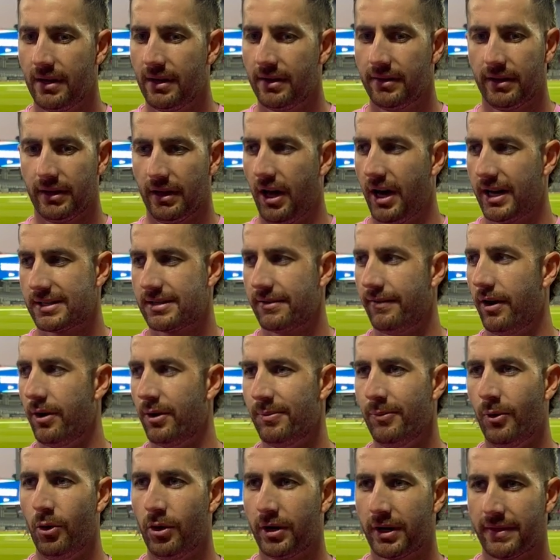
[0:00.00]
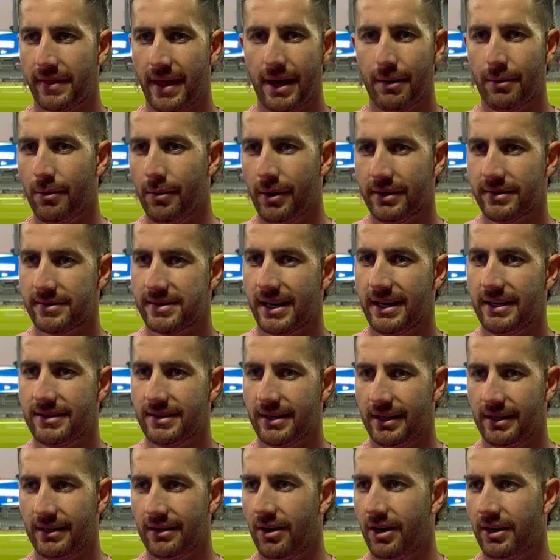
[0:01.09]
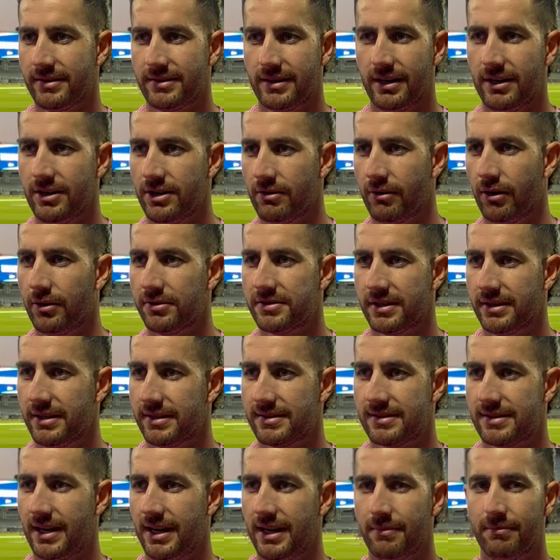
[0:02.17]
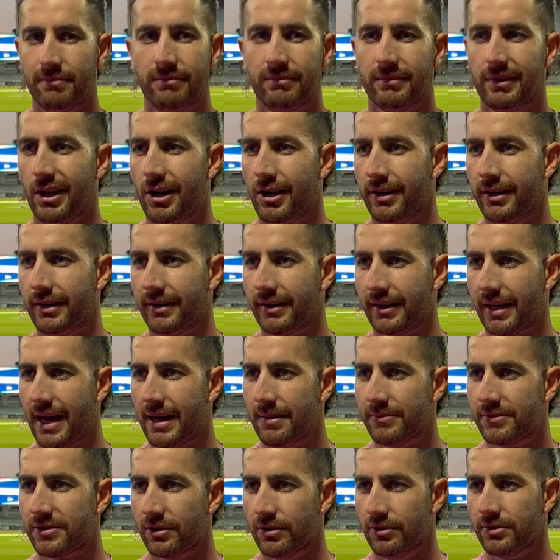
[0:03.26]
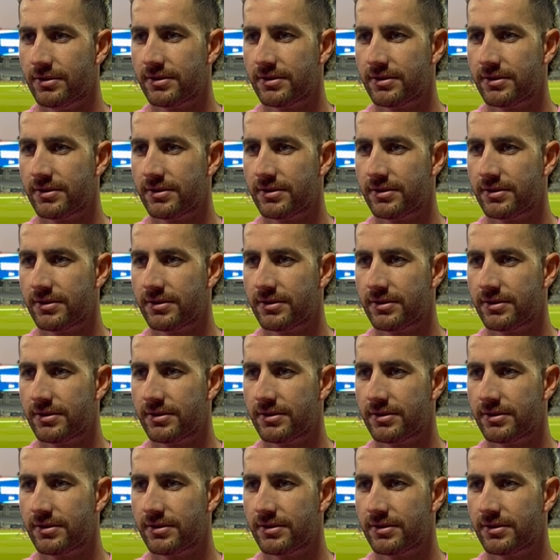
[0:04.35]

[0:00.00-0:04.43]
the likes of Owen Morgan, they were once 18, 19 year olds in this team learning the game too.